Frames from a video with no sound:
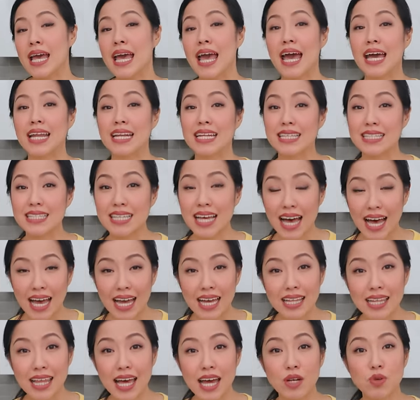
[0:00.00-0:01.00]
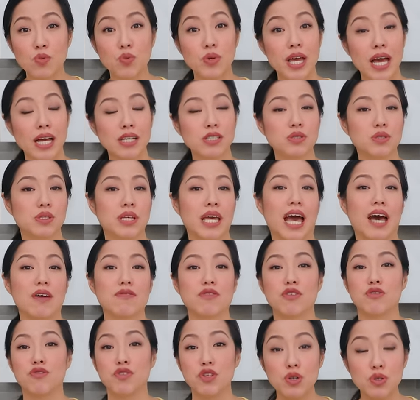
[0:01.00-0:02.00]
And in Thailand, we actually
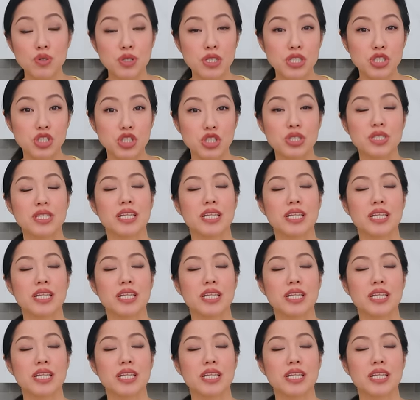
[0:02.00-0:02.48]
have a few dishes